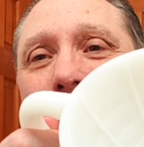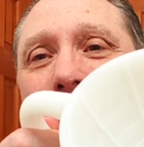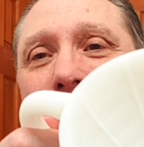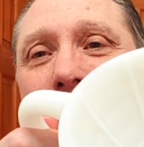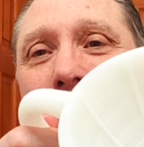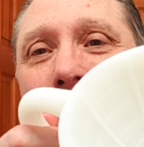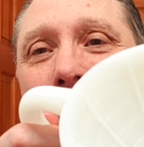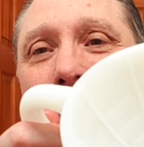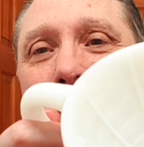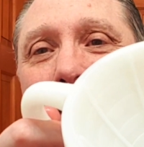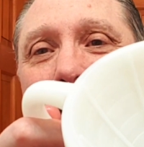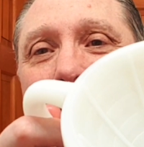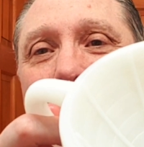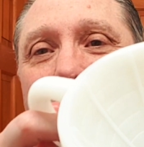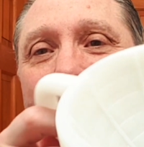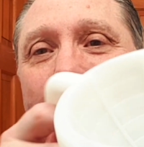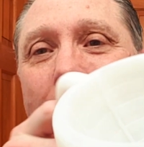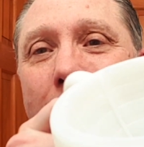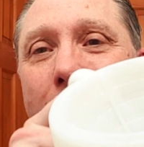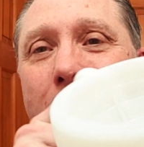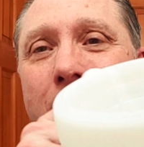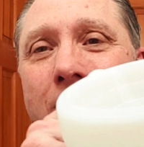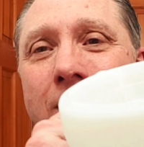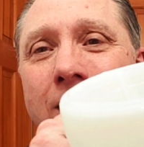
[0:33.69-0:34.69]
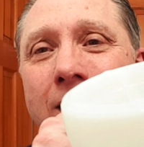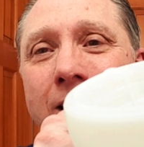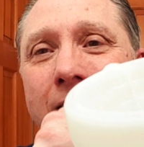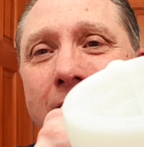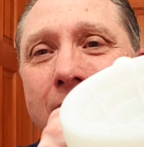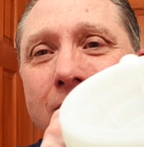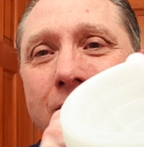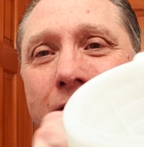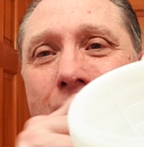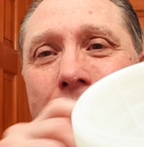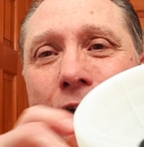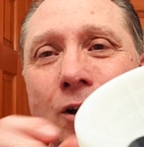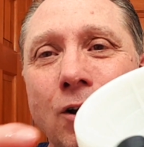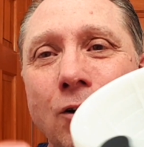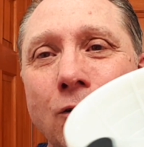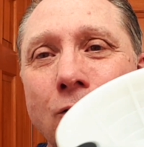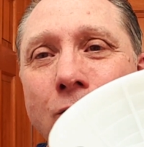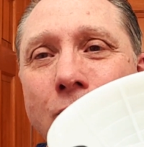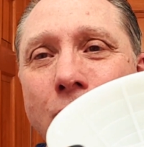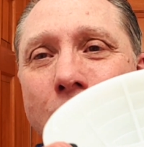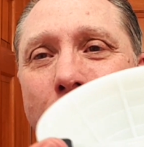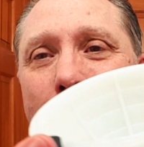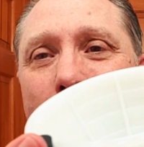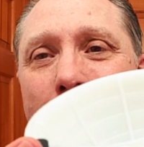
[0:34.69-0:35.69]
Here you go.
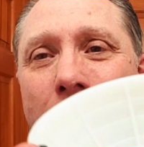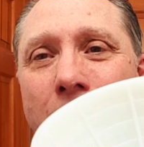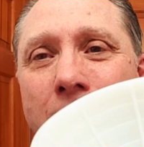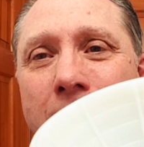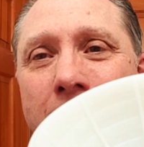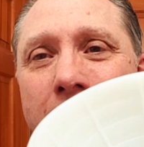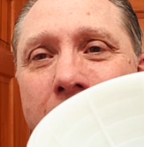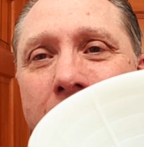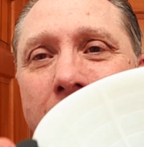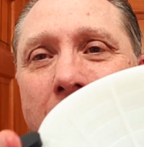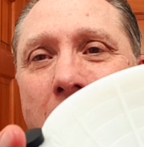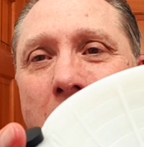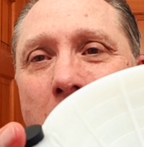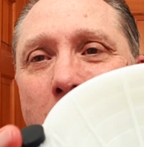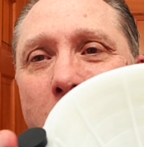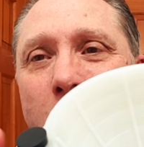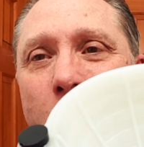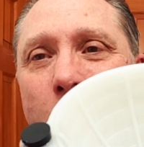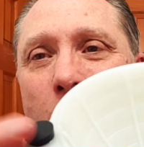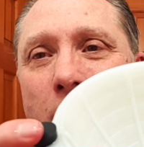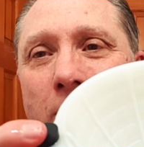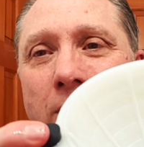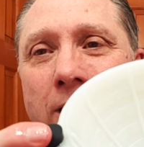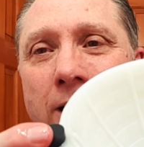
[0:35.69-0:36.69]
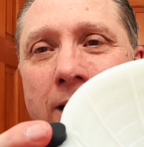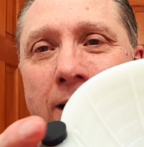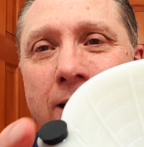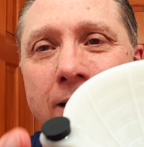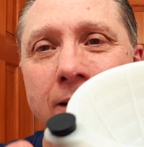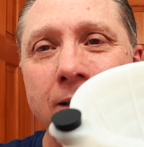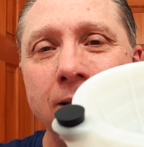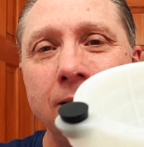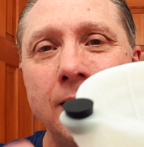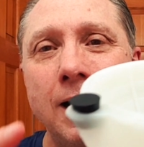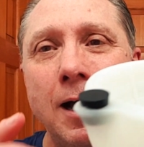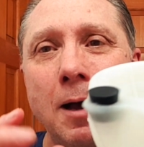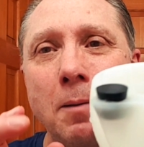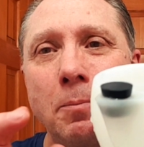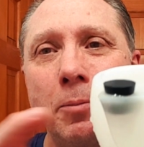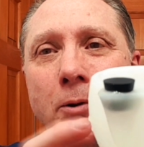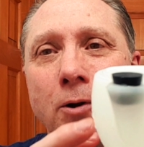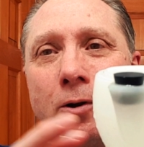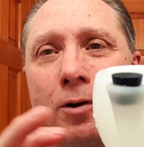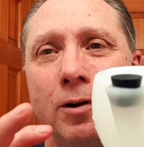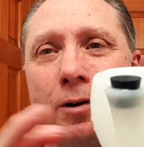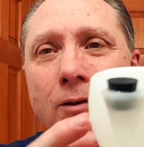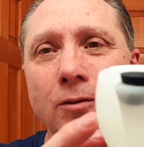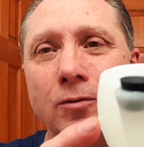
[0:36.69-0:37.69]
So this comes with a nice
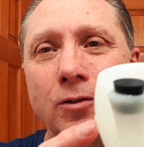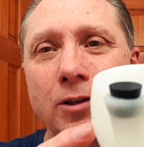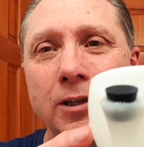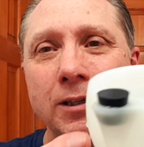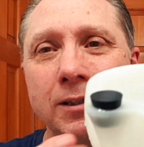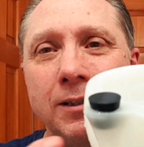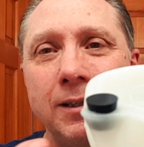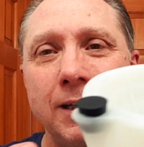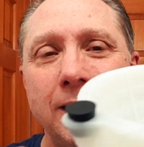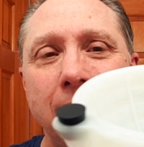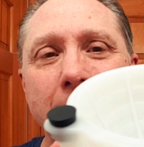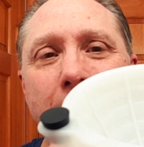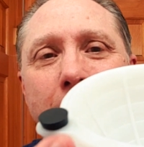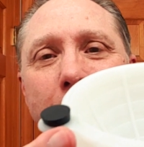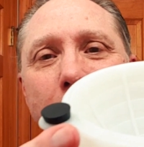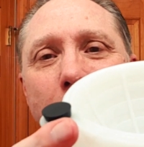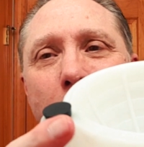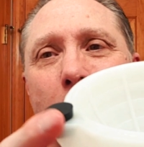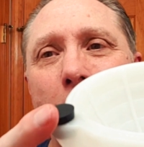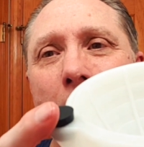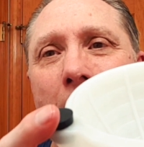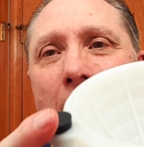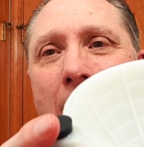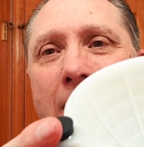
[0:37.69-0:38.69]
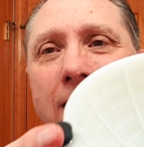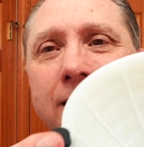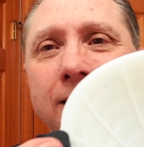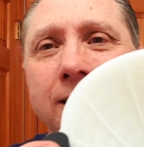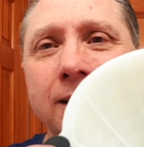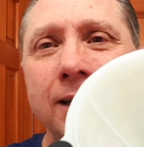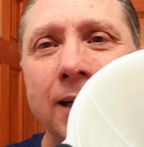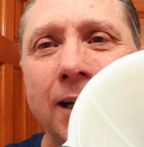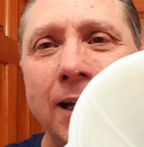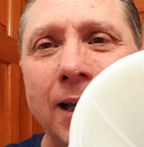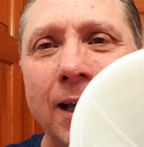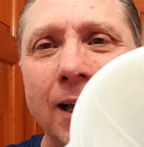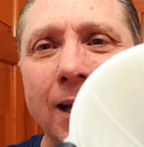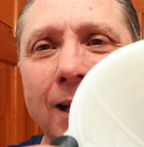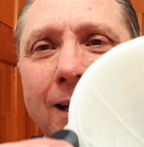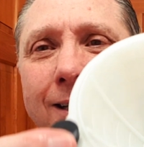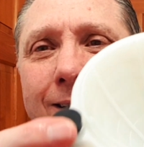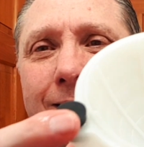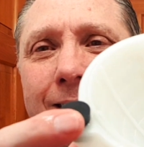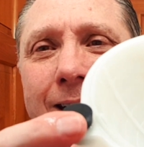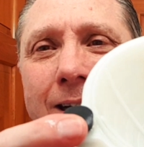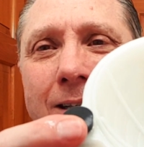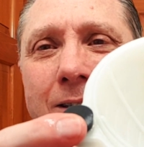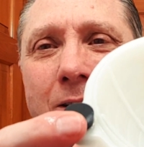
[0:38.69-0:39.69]
stopper. This is plastic.
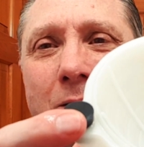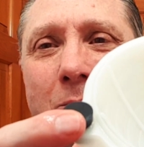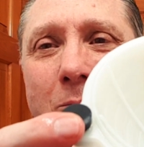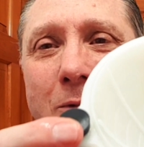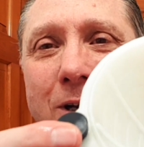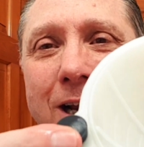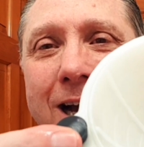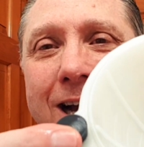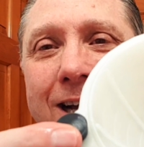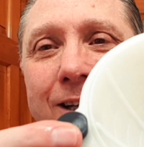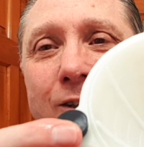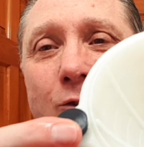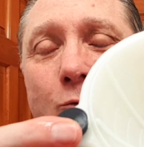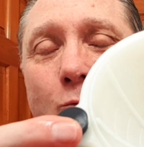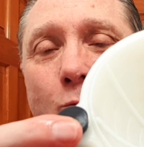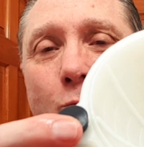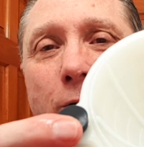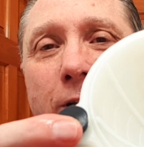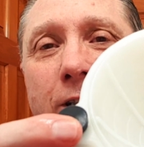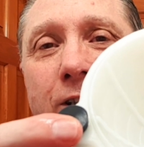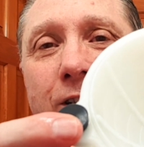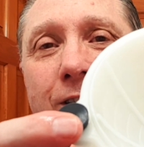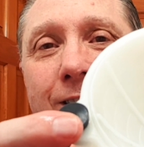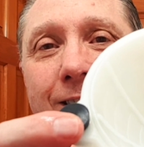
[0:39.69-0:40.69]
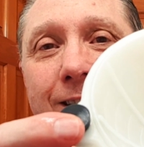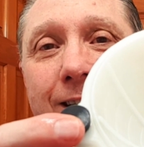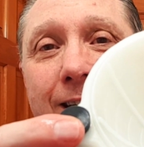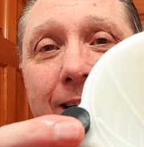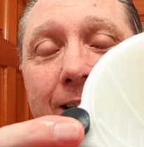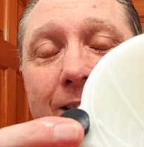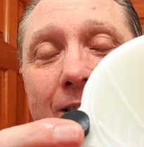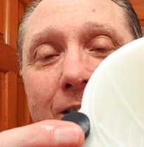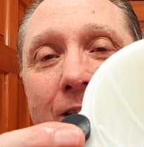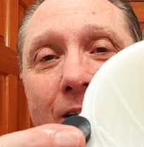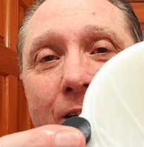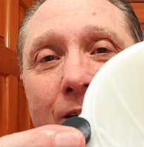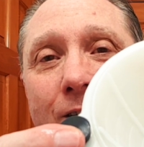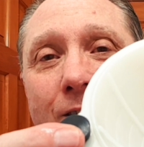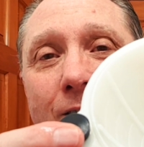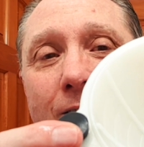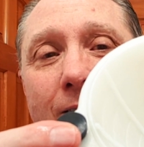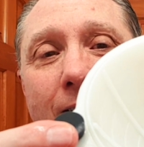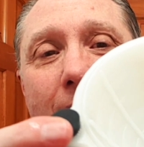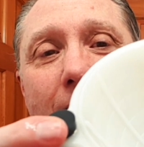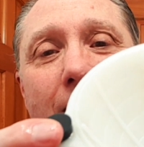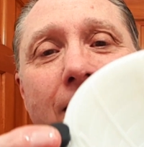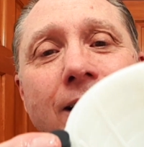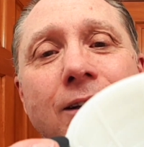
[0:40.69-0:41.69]
It's got some nice ridges in there
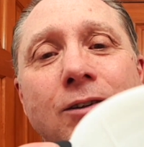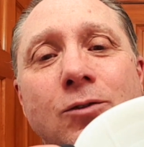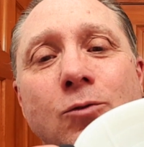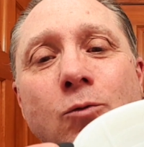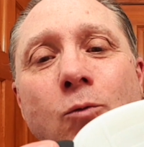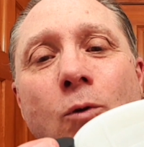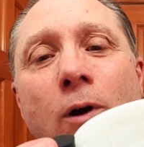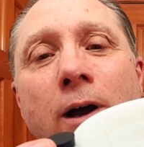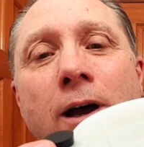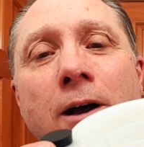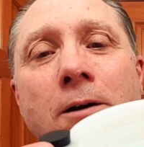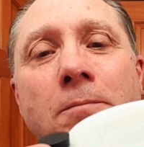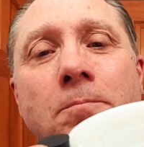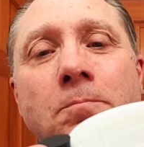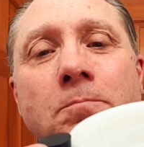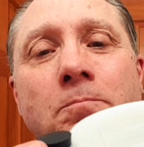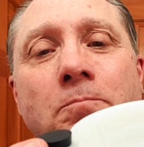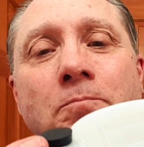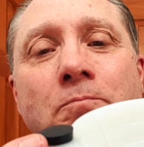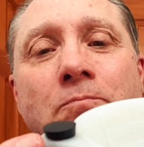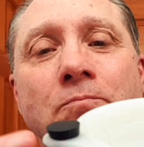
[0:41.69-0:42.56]
as well.